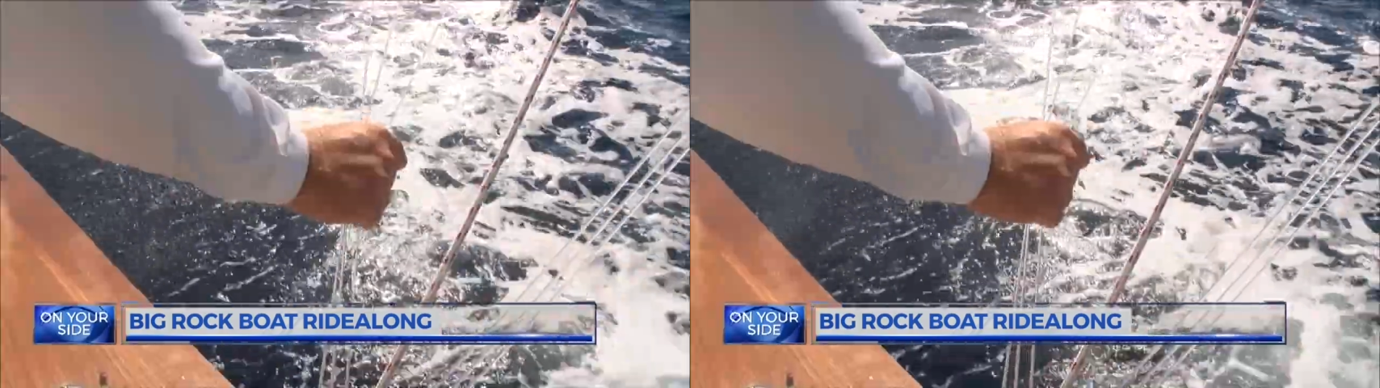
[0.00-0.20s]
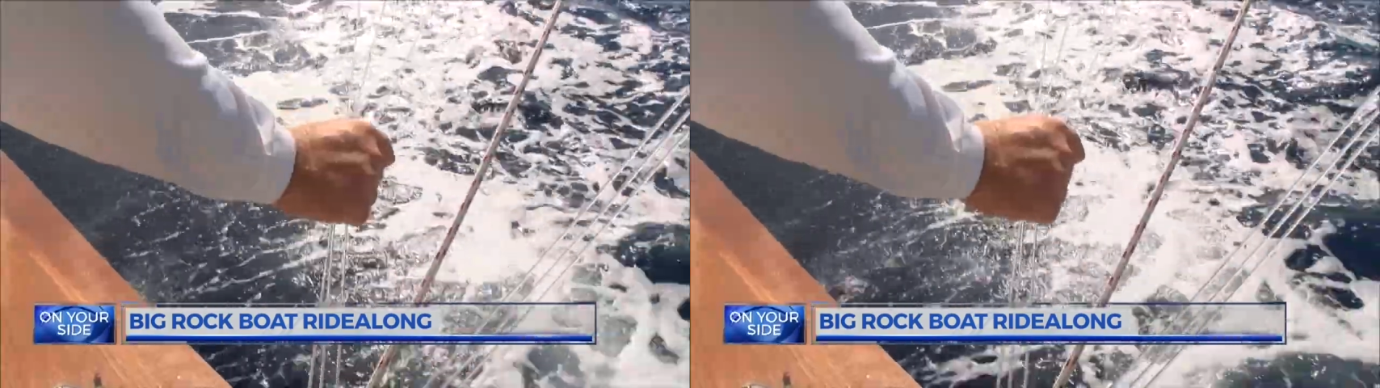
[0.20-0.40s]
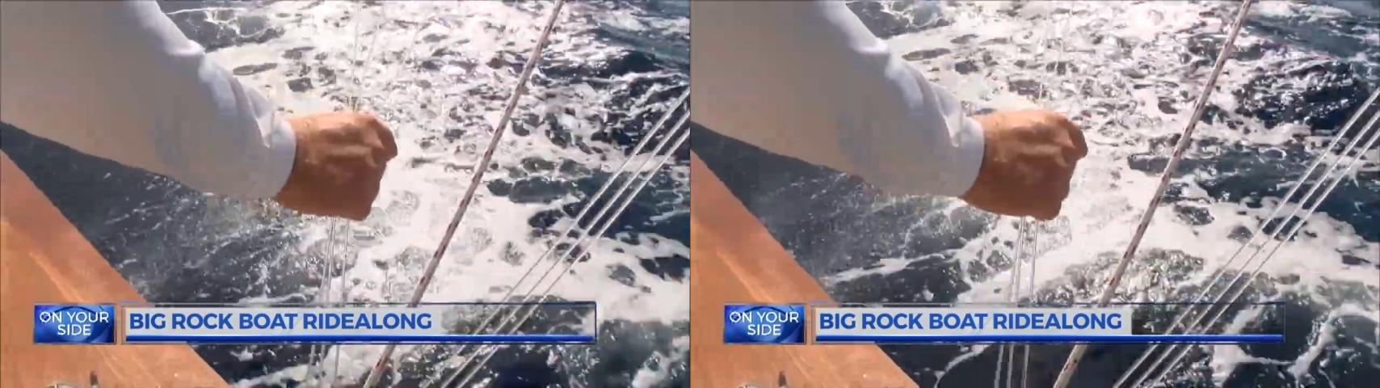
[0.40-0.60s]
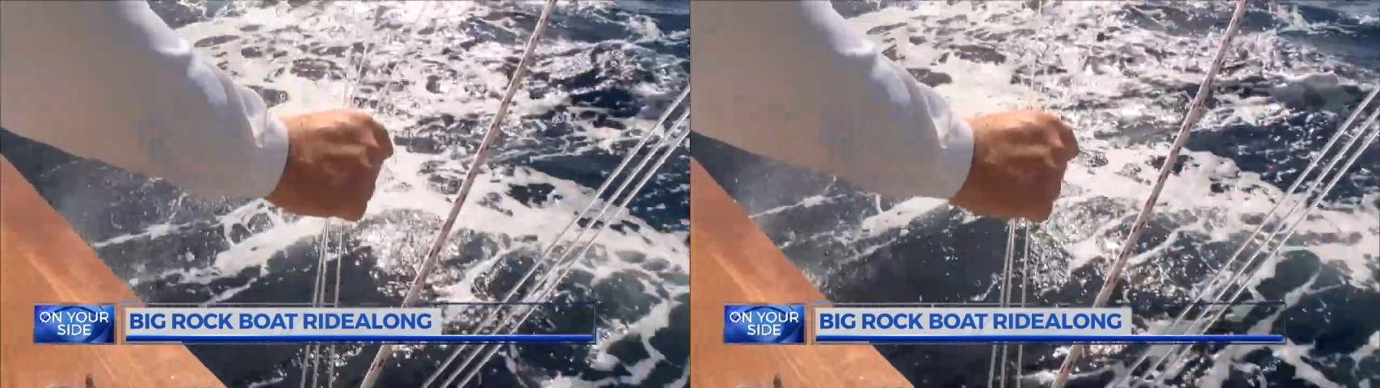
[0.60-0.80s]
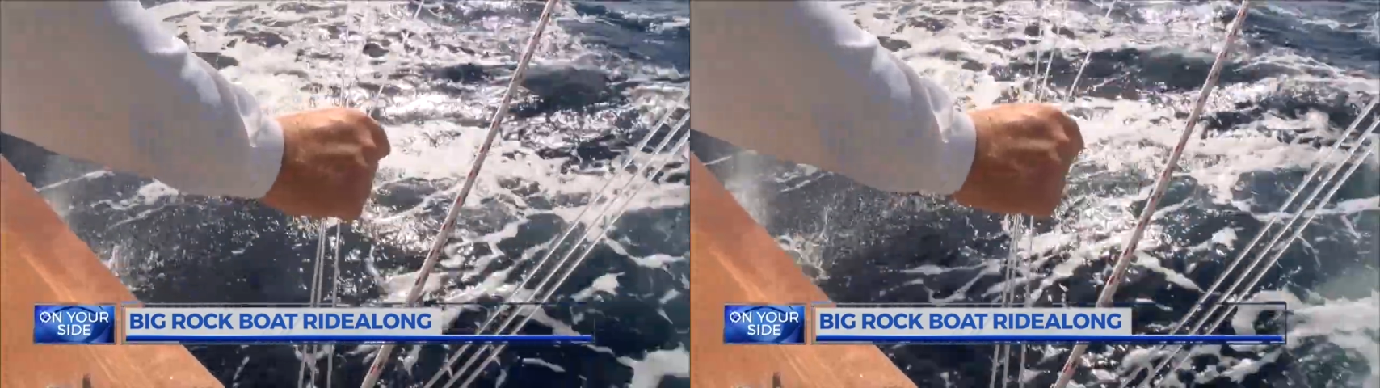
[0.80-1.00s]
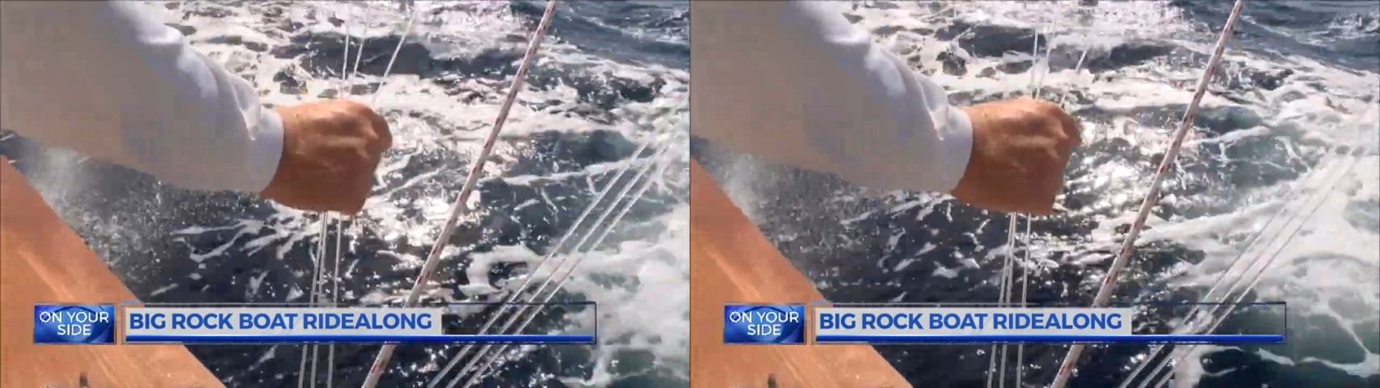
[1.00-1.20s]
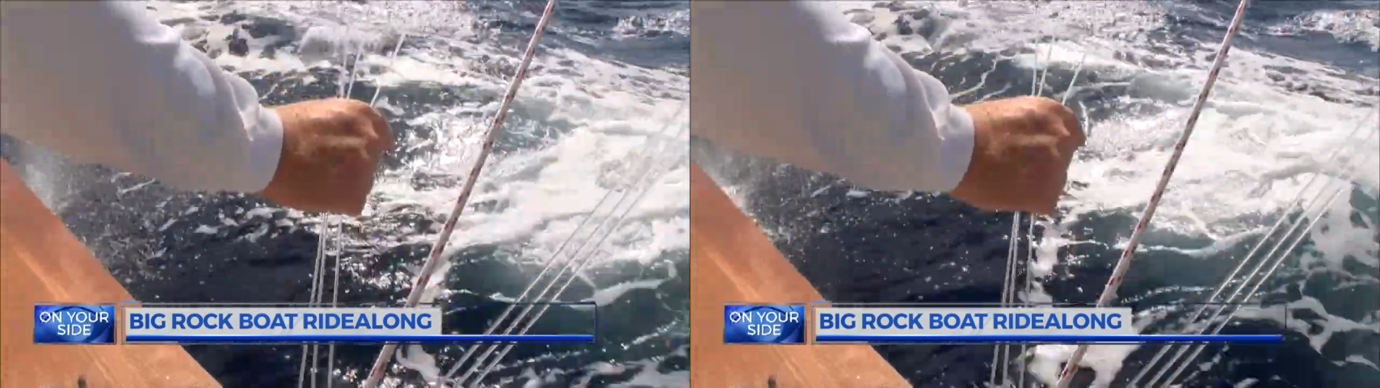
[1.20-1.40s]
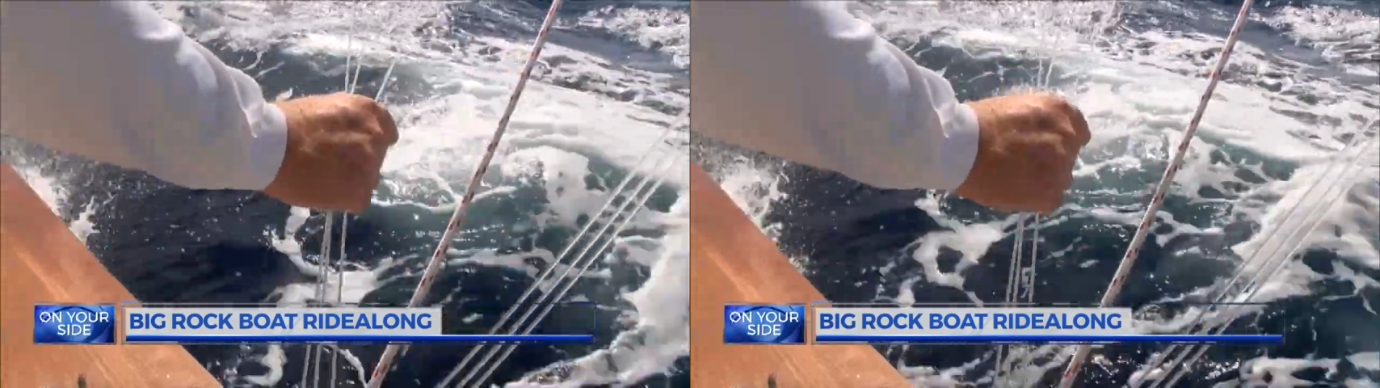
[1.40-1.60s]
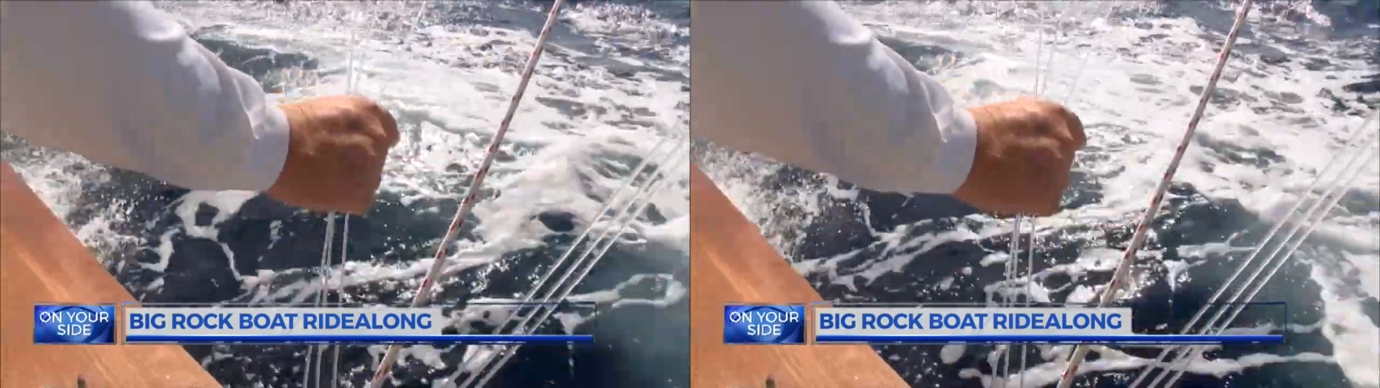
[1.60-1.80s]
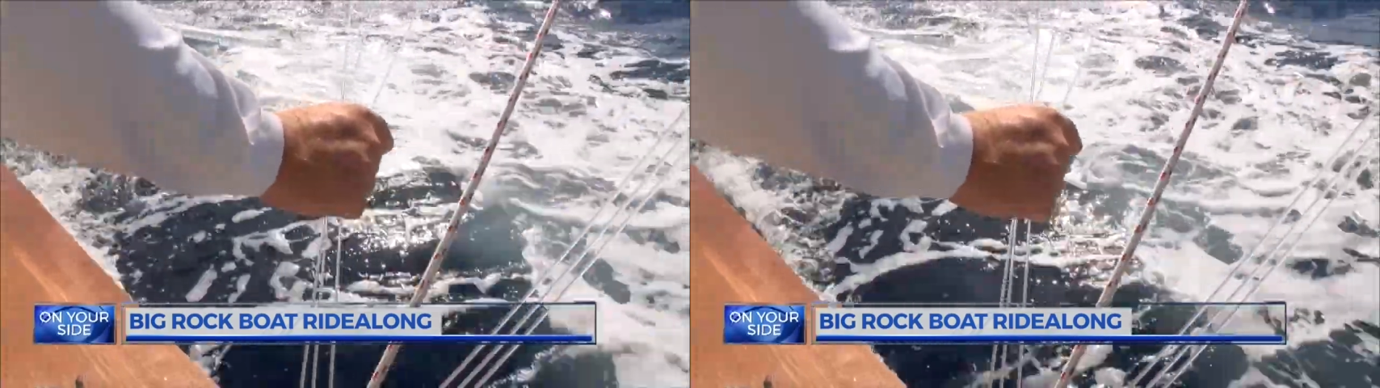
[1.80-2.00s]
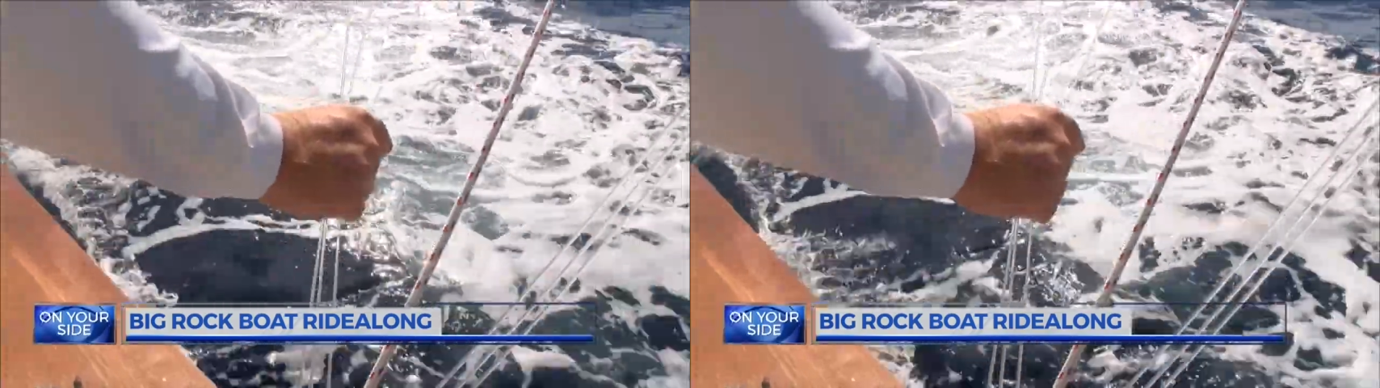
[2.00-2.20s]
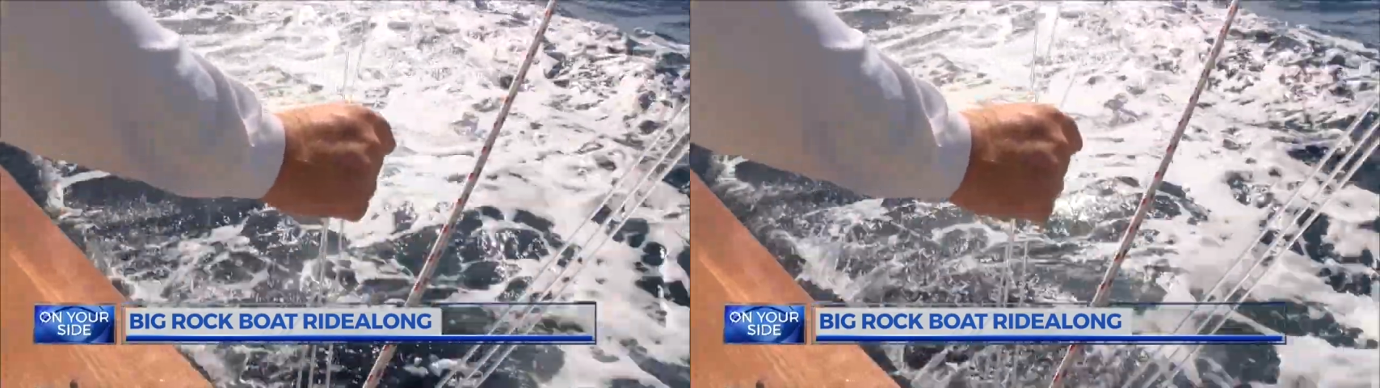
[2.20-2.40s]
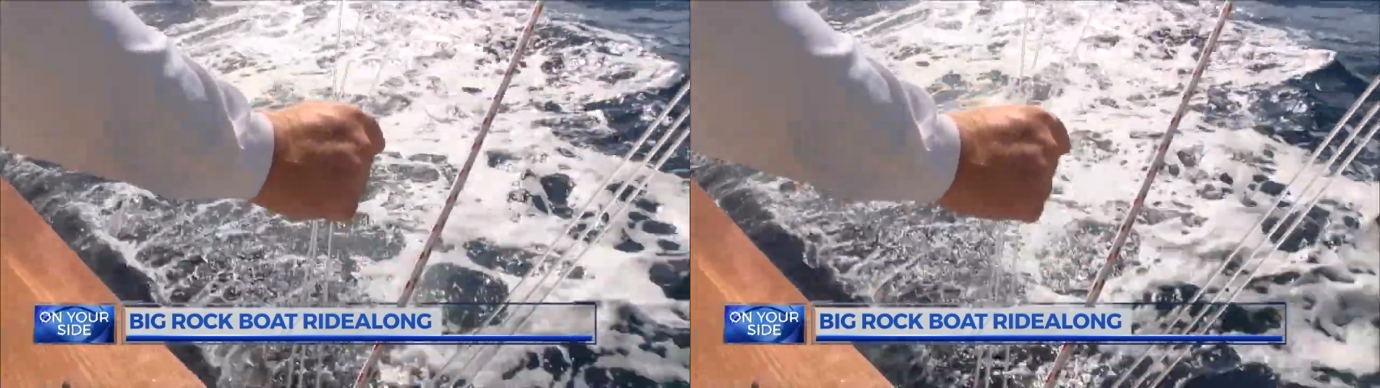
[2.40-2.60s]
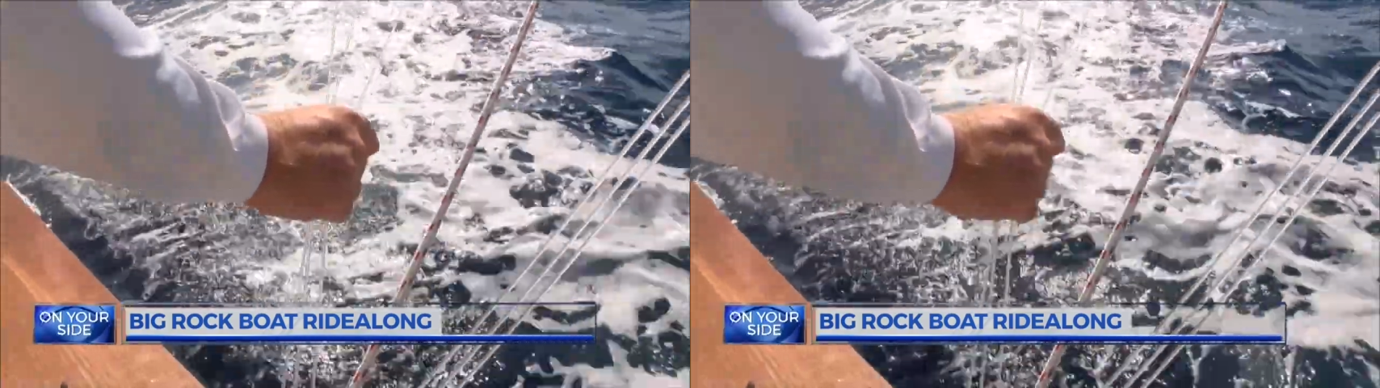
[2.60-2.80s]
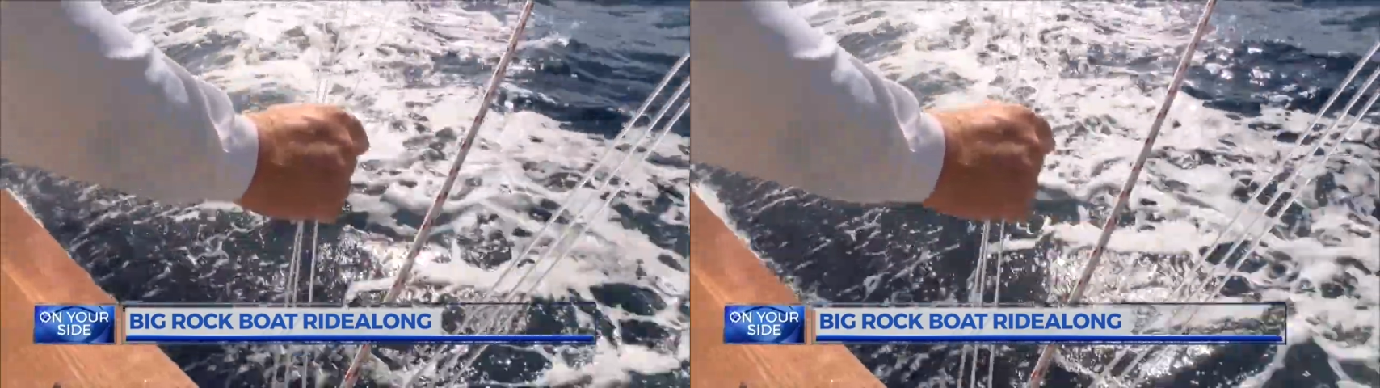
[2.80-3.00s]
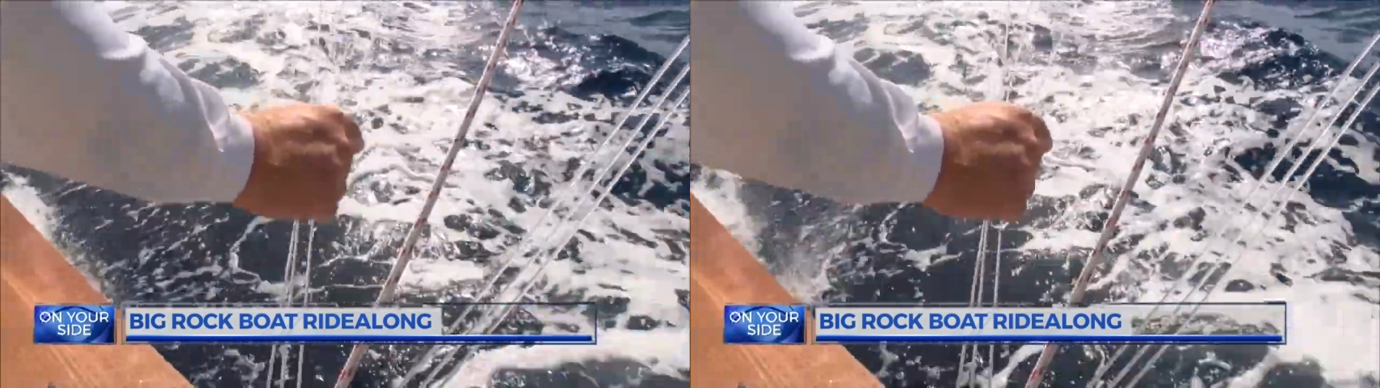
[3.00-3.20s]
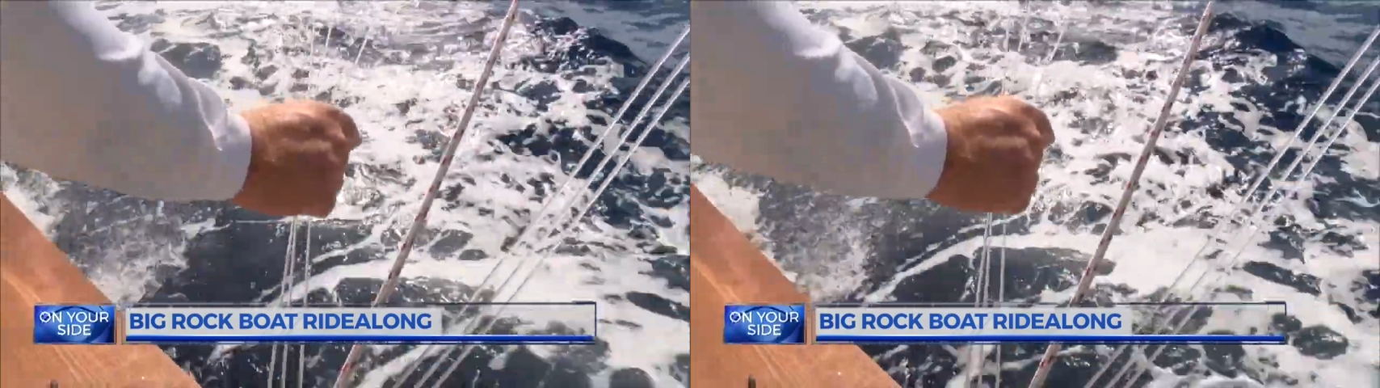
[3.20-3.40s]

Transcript: No face is visible, so there are no lips to read.